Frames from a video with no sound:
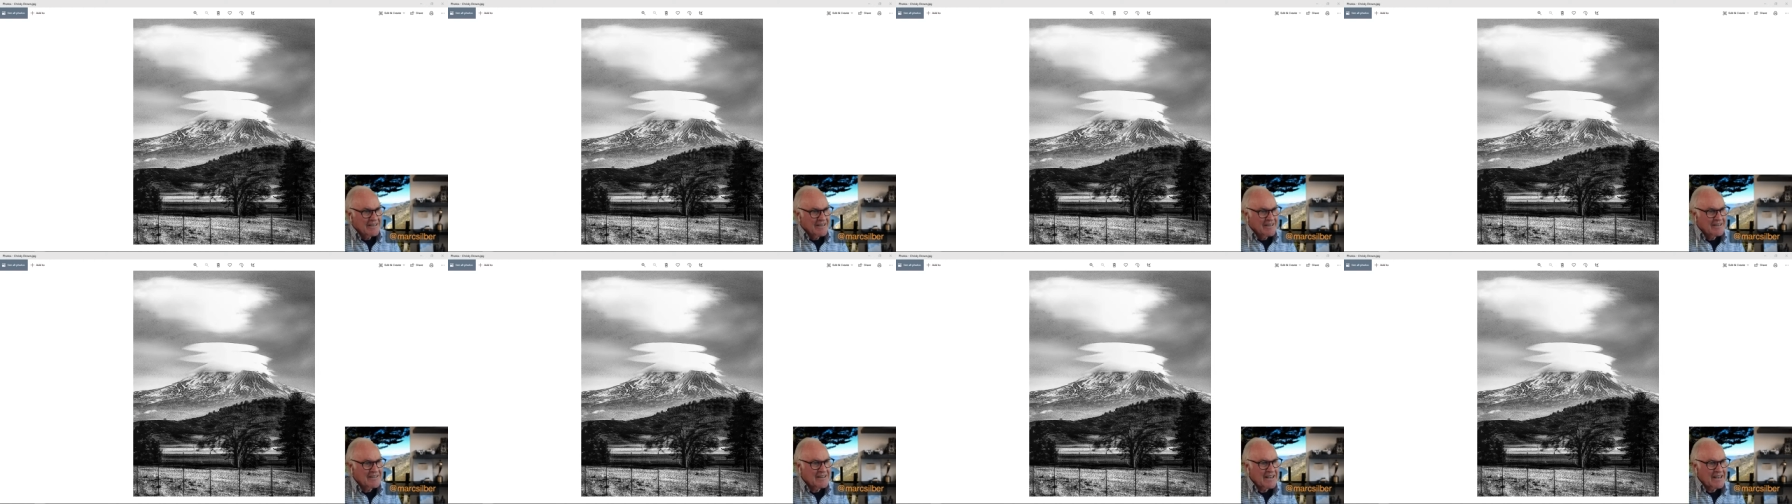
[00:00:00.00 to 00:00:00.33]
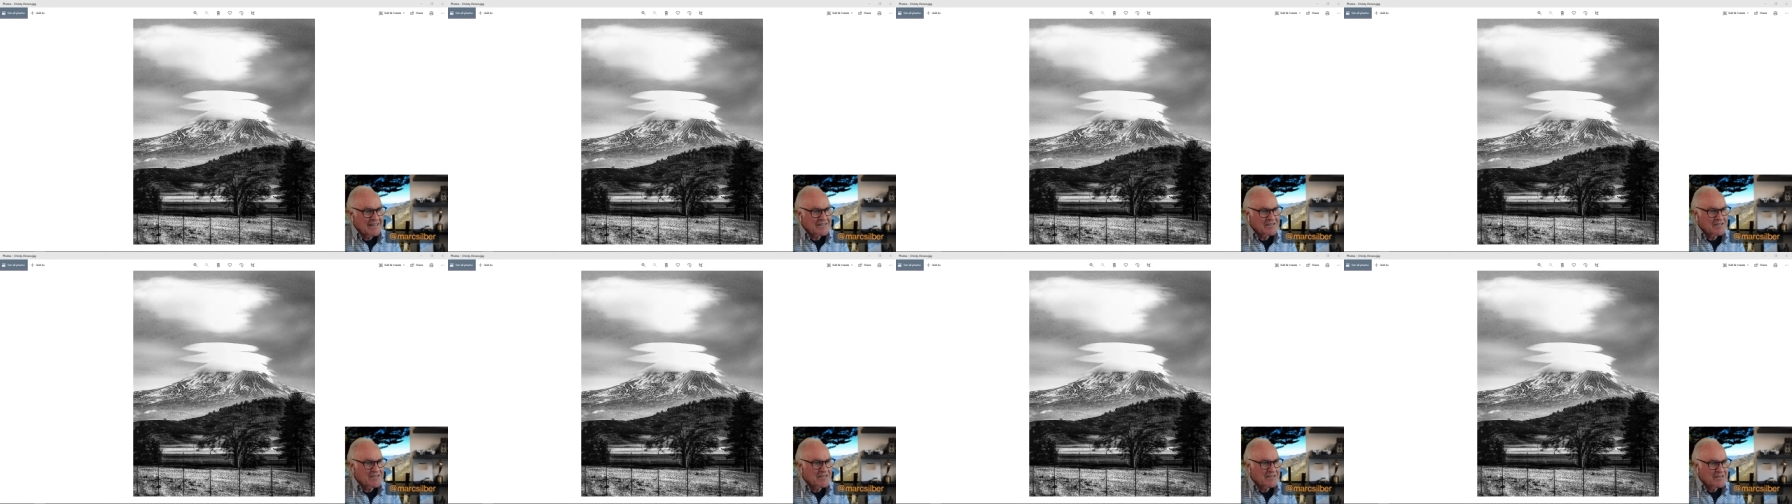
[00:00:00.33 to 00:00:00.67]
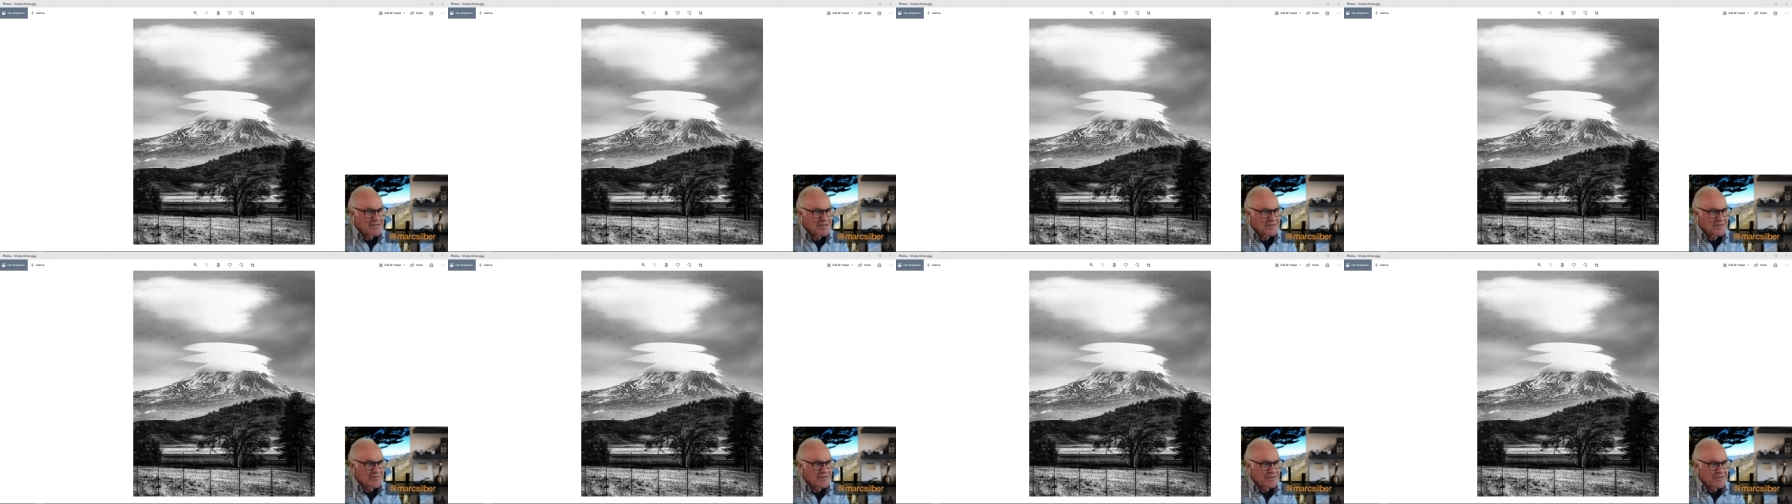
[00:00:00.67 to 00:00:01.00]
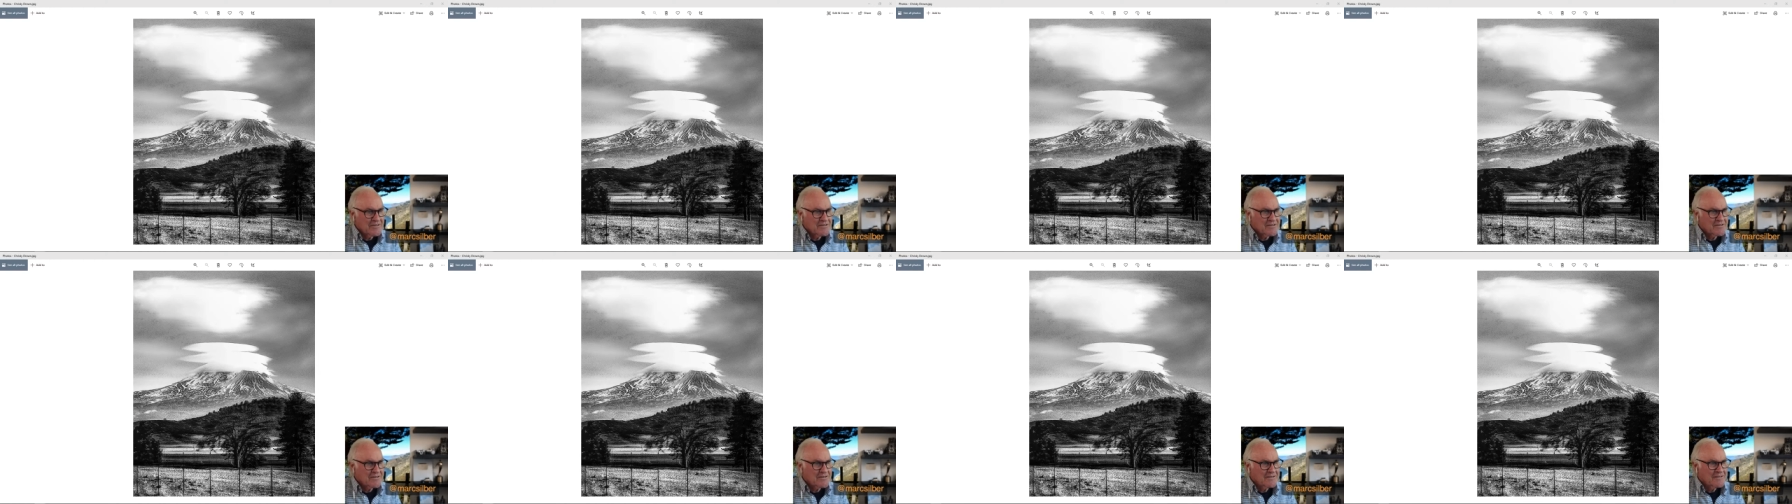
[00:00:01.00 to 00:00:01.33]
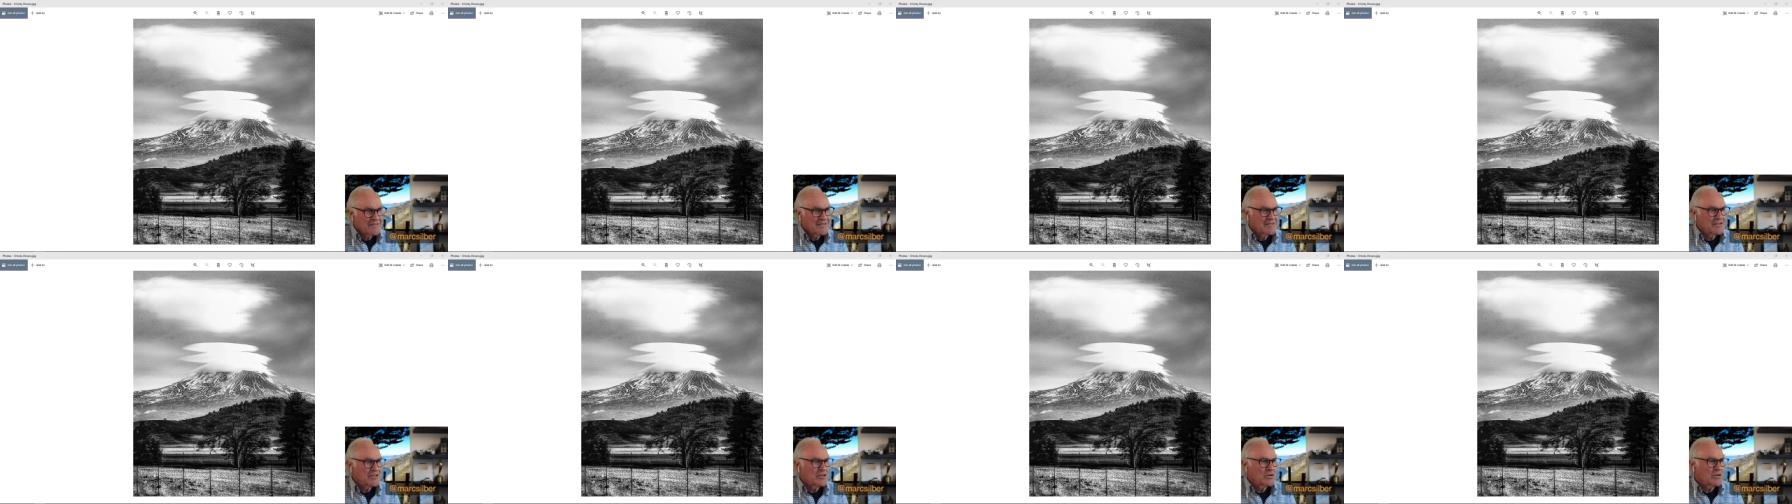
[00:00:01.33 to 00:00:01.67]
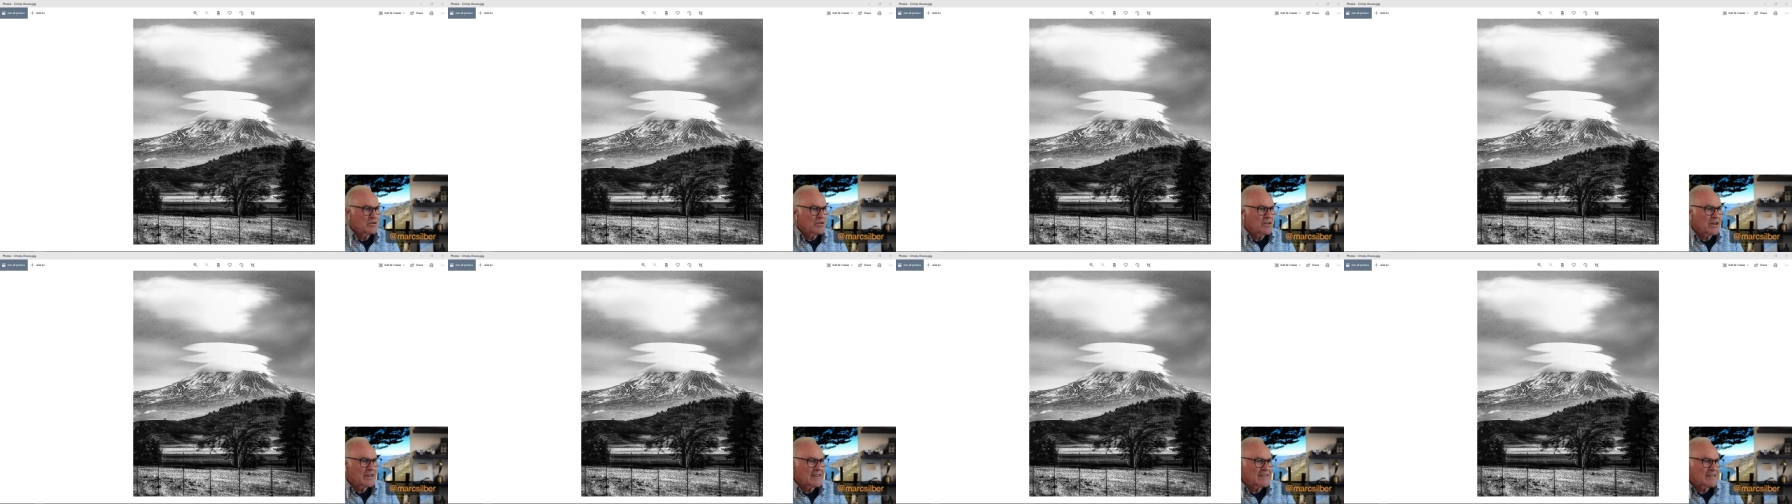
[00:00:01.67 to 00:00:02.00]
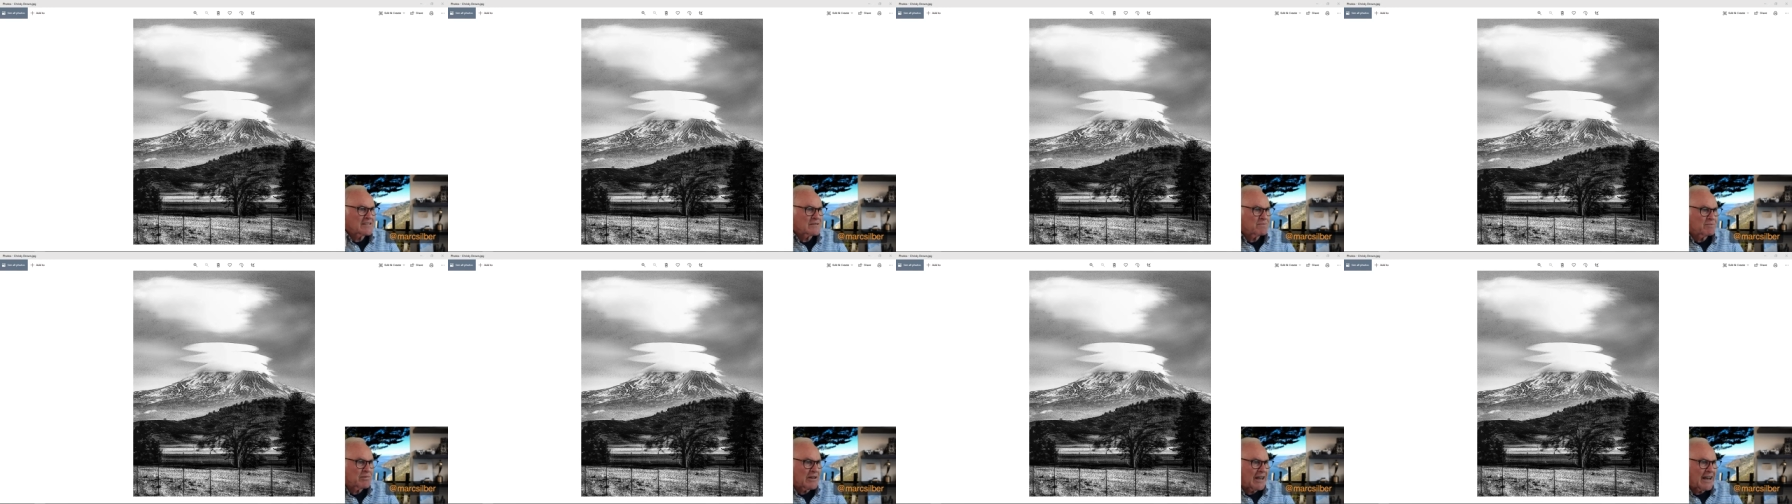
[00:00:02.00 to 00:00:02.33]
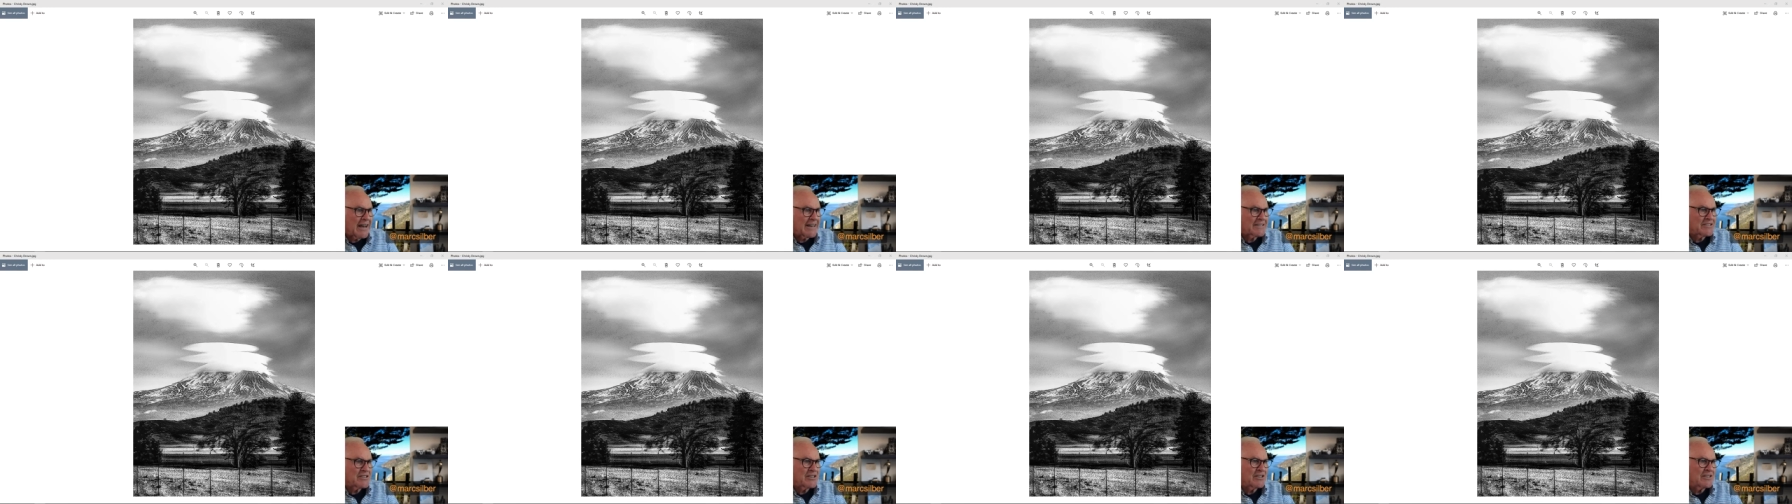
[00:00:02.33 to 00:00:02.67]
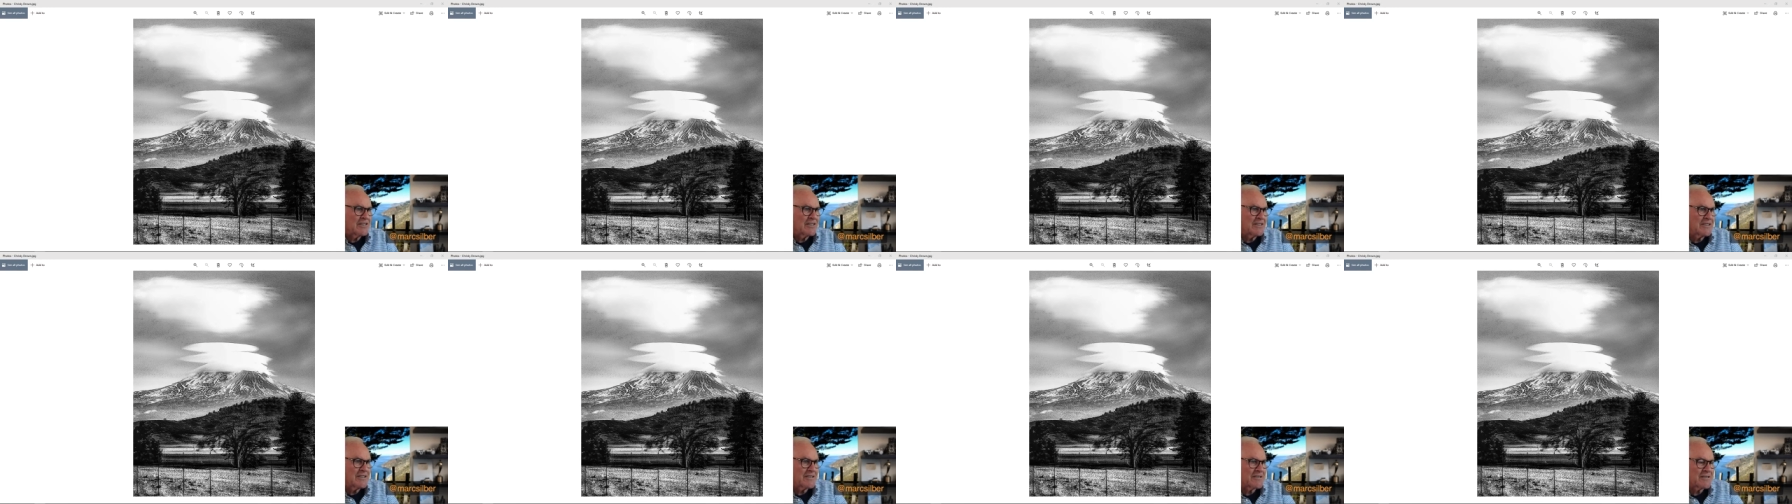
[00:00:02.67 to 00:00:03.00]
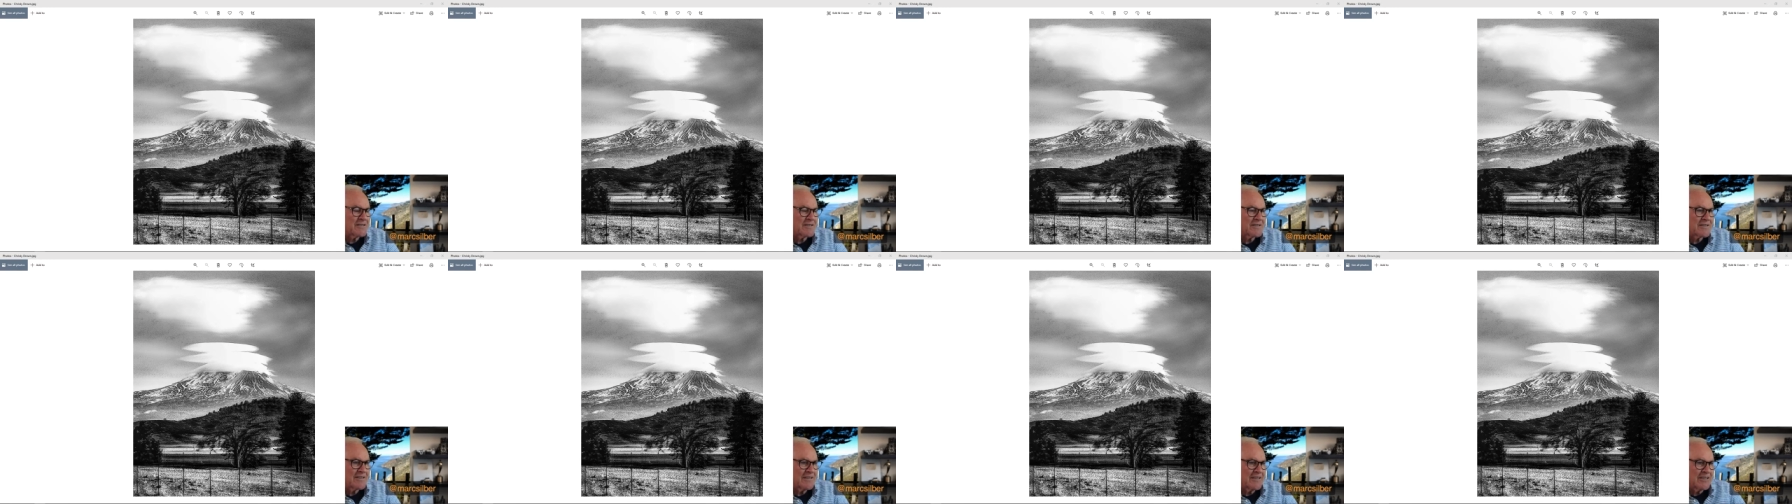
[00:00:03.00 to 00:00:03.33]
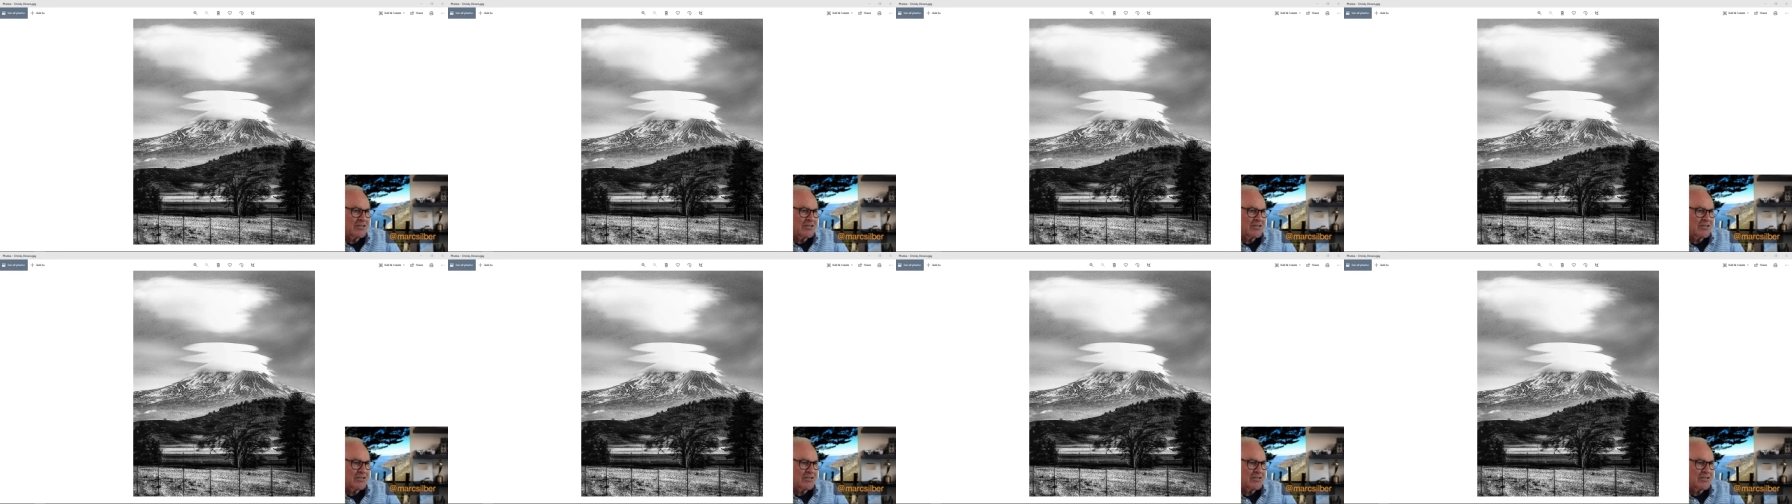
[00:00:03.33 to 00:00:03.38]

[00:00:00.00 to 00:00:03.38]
And that's the difference. That splotchiness